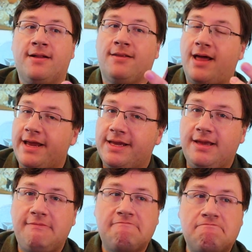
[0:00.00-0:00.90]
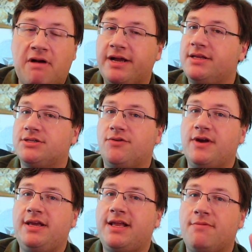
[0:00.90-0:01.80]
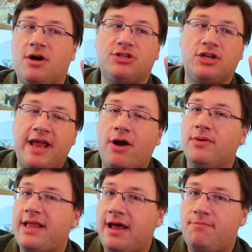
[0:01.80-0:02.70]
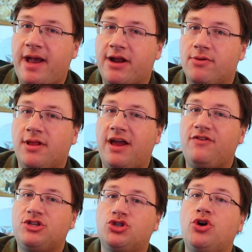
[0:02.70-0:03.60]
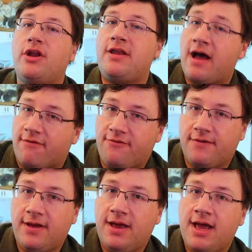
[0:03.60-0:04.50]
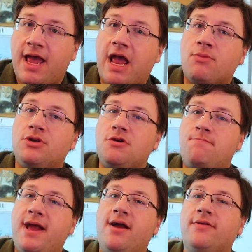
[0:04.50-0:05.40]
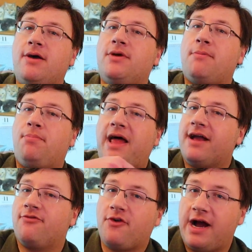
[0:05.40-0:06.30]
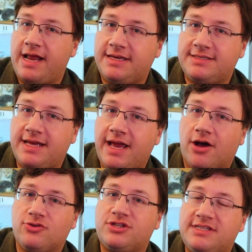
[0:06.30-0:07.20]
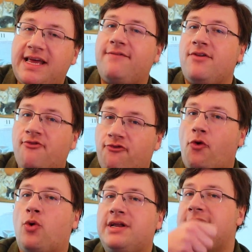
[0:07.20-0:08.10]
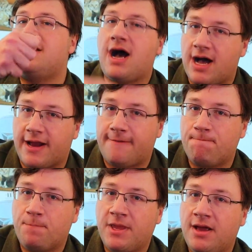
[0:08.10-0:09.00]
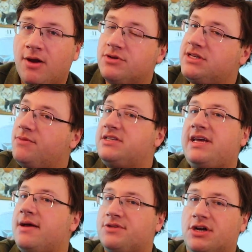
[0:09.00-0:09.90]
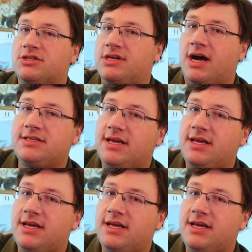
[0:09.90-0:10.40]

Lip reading: Like it. Mine doesn't overheat that much. Now with that battery life, it's good enough. And when you pair that with a Black Friday sale, $749. And we'll see what Samsung's got.